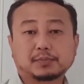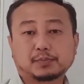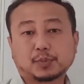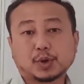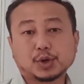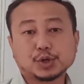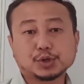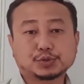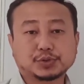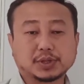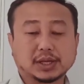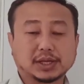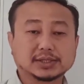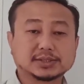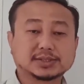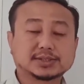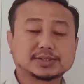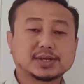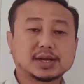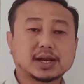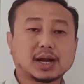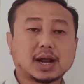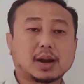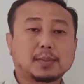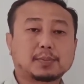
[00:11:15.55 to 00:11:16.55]
pollutants
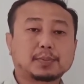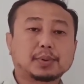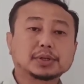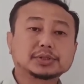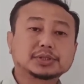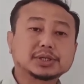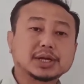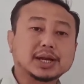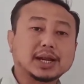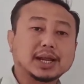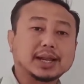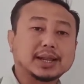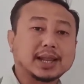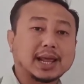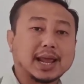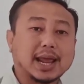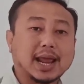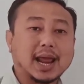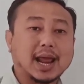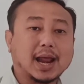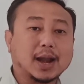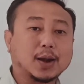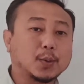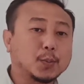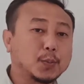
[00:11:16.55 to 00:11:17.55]
that are present in the
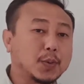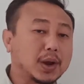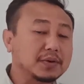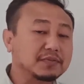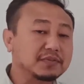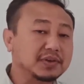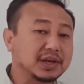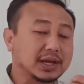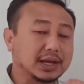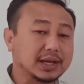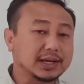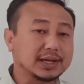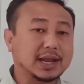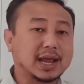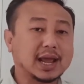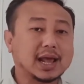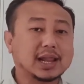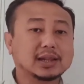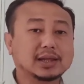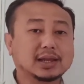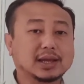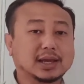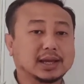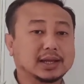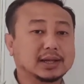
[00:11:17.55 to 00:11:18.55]
air when we
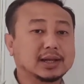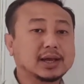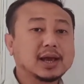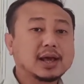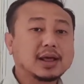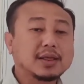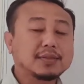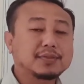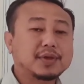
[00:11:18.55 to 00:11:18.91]
inhale it,